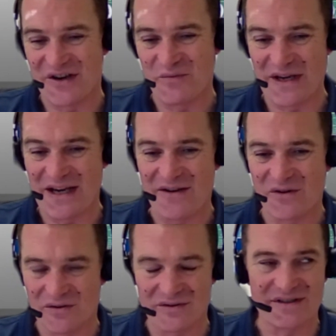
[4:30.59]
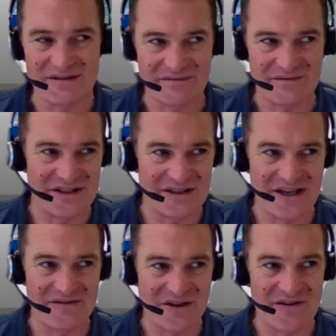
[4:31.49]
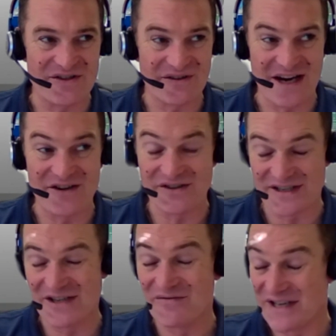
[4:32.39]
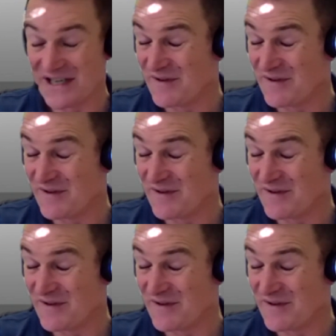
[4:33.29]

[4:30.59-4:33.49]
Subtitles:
We cannot go into a garage and say you need to